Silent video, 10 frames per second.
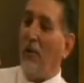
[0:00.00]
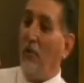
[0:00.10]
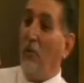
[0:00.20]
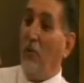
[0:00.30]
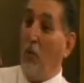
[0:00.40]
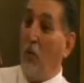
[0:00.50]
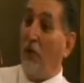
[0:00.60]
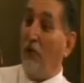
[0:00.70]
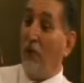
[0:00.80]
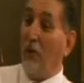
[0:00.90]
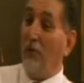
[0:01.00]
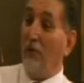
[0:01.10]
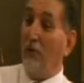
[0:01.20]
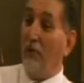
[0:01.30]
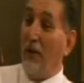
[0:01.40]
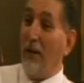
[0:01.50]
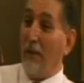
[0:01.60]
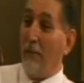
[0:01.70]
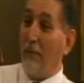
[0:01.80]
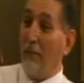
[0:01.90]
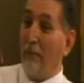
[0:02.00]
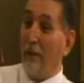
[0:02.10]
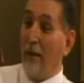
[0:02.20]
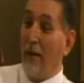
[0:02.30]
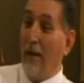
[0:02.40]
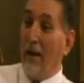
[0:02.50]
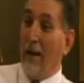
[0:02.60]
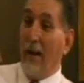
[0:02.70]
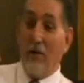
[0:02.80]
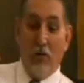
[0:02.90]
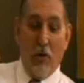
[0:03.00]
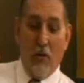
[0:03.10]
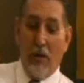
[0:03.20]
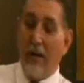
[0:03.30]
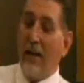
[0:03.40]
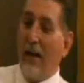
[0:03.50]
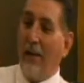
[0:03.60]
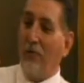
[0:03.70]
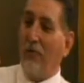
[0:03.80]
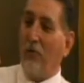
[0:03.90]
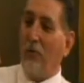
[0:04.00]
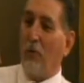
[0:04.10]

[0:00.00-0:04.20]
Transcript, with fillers: who rewards those who absolutely. Seek and you know that he has those